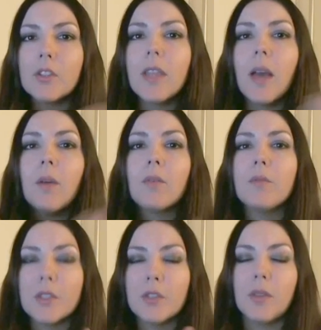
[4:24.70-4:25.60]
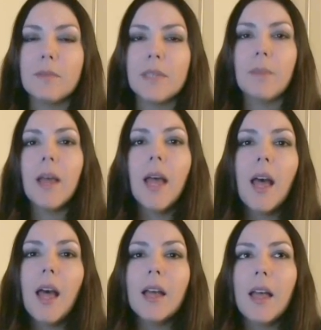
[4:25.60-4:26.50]
So that one was 2 thumbs up.
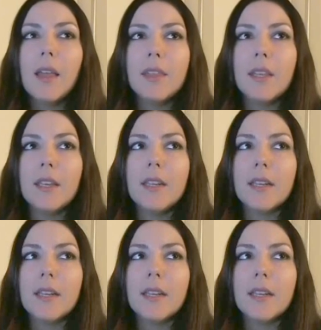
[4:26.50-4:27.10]
The